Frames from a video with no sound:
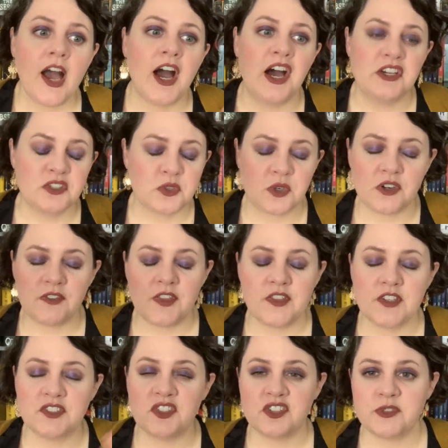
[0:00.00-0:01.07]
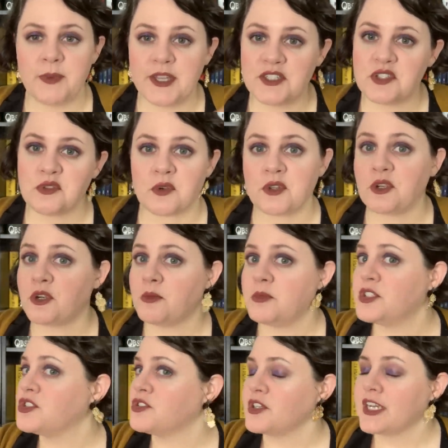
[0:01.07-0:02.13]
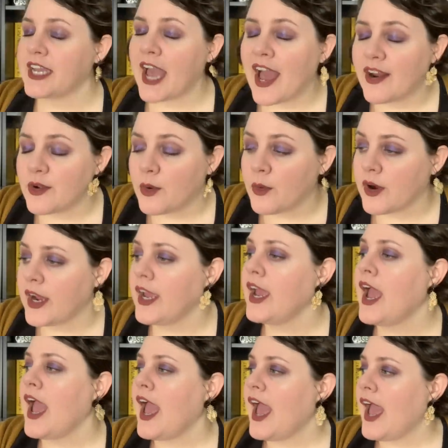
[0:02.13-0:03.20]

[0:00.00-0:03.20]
uh, sort of in the suspense thriller mystery category.